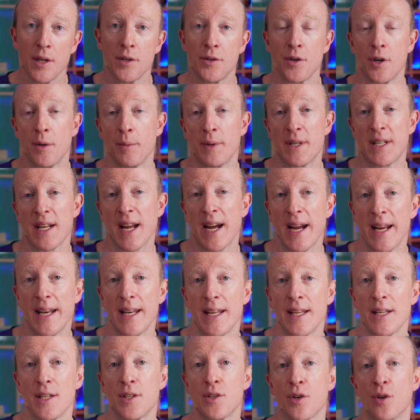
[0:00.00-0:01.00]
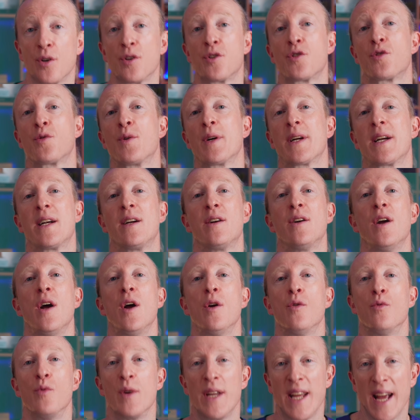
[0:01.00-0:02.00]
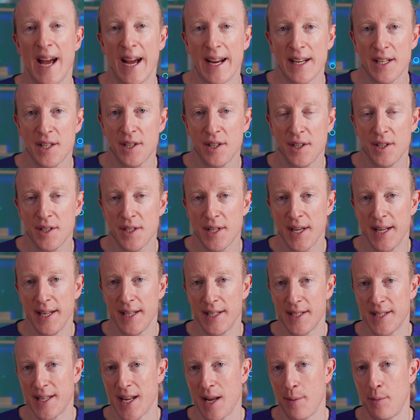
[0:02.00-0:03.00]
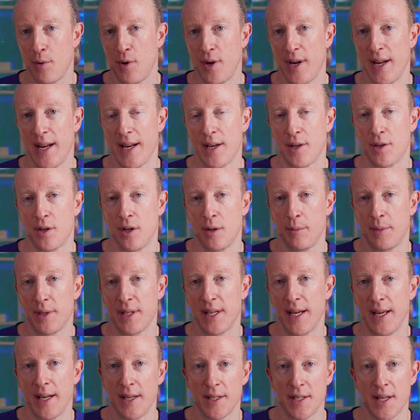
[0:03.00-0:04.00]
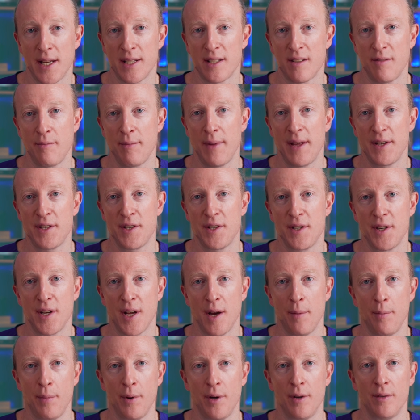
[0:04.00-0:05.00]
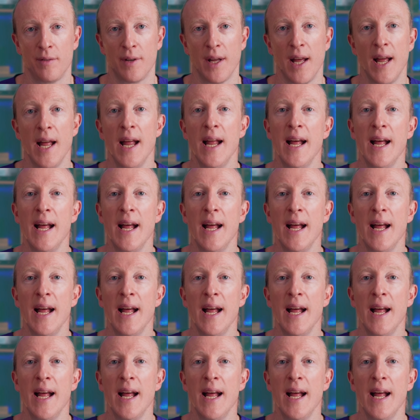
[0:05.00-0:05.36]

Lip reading: dermatitis or trigger reactions in seborrheic dermatitis, as I've mentioned above.